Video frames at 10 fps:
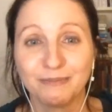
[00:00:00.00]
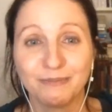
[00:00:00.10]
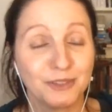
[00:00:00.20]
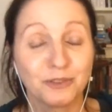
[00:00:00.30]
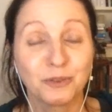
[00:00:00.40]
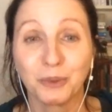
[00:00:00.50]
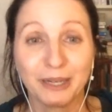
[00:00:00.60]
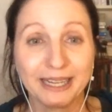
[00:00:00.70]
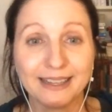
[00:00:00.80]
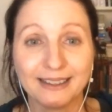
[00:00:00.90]

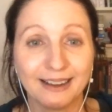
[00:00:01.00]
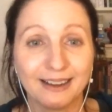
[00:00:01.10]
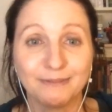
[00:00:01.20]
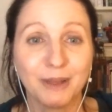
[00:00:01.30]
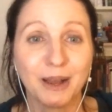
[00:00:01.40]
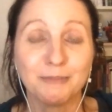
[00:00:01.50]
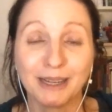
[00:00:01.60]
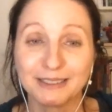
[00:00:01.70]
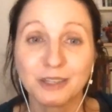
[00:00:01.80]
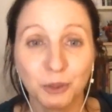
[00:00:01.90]
story um, at my
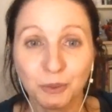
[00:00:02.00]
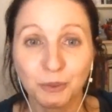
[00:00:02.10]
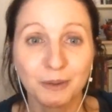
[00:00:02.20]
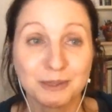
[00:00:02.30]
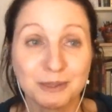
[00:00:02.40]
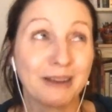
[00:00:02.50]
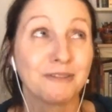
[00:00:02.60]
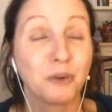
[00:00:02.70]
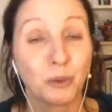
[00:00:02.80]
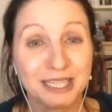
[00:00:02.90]
school. I was about
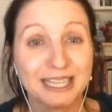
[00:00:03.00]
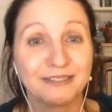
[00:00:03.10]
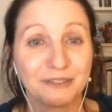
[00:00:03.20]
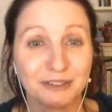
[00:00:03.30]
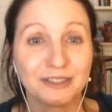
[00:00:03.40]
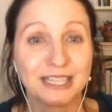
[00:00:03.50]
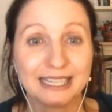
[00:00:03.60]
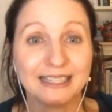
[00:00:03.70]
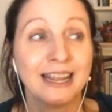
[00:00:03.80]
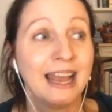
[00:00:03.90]
14,
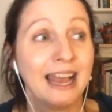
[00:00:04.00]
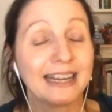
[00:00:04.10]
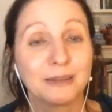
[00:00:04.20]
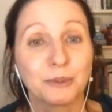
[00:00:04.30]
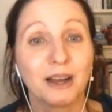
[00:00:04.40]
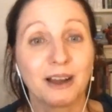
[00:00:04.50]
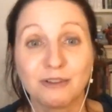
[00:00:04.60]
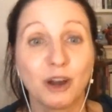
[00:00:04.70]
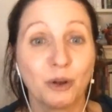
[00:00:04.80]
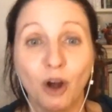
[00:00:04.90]
15, and it I
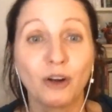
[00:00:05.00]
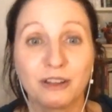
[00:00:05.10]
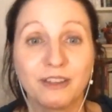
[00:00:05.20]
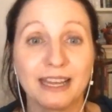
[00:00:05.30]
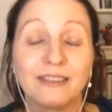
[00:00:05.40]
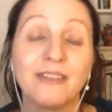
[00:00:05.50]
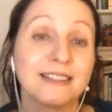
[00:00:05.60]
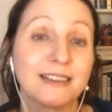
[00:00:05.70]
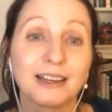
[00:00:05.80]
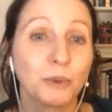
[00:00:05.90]
wrote a horror thing, and they
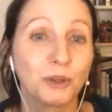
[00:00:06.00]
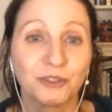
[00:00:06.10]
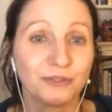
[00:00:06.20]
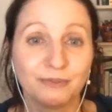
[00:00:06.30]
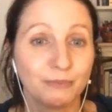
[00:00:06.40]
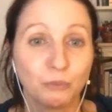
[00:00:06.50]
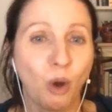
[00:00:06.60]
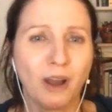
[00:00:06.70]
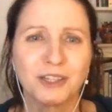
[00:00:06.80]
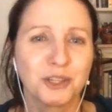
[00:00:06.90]
said it wasn't
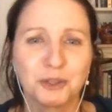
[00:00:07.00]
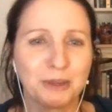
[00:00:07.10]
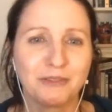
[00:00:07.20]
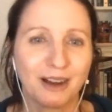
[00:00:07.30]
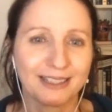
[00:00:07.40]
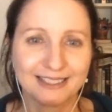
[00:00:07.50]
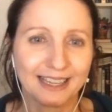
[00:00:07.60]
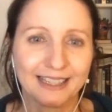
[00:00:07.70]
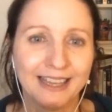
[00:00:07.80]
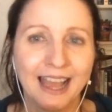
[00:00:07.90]
what I should be
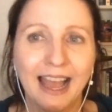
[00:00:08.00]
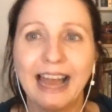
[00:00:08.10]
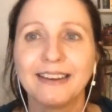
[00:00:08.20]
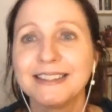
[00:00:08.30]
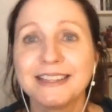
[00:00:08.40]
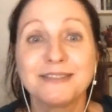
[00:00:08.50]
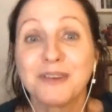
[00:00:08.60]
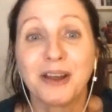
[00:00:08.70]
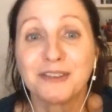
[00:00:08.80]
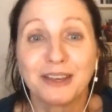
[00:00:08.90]
writing. And I didn't
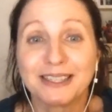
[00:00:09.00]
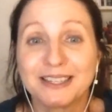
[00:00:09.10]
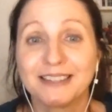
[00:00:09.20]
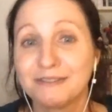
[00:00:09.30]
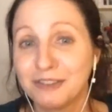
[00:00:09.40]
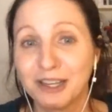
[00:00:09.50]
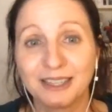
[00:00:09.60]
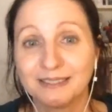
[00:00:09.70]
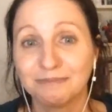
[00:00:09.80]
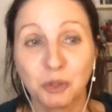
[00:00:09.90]
write fiction
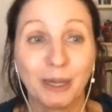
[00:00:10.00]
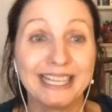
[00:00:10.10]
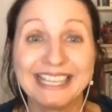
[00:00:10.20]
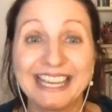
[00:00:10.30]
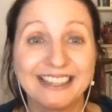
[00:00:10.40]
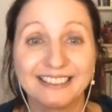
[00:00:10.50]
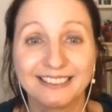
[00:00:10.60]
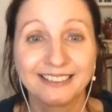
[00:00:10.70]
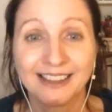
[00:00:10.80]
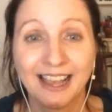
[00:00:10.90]
for 20
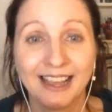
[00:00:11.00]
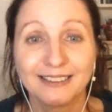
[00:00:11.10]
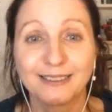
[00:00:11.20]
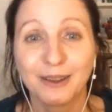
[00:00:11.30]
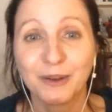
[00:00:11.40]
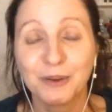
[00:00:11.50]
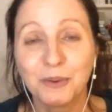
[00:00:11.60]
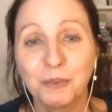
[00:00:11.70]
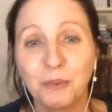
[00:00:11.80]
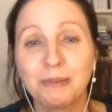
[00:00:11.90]
years. Mm-hmm. So
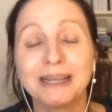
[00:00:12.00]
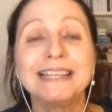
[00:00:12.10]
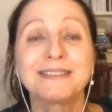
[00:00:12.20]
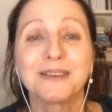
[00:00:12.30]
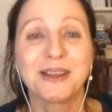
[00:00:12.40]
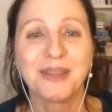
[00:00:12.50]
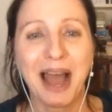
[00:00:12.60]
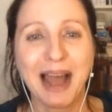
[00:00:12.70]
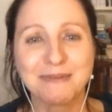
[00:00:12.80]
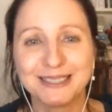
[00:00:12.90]
please don't let
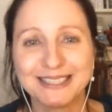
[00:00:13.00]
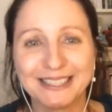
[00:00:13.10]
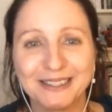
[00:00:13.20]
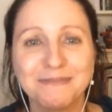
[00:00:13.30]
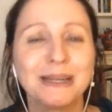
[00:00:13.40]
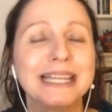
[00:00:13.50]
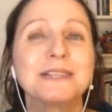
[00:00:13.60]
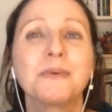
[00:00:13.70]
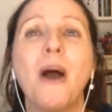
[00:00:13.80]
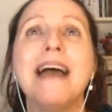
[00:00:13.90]
that happen to you.
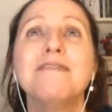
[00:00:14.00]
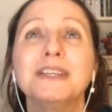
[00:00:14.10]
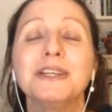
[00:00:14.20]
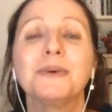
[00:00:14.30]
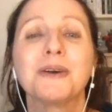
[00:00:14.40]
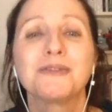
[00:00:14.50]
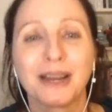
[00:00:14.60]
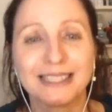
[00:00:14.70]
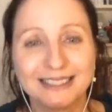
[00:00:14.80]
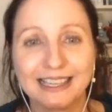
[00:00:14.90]
Please, whatever you are
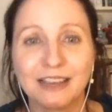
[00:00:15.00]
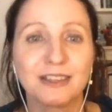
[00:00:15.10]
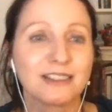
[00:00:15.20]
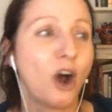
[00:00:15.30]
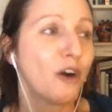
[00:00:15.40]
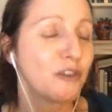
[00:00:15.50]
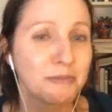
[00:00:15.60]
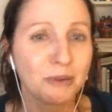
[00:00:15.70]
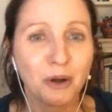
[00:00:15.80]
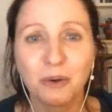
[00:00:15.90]
writing, if it's
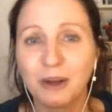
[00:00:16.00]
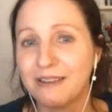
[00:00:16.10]
horrible, if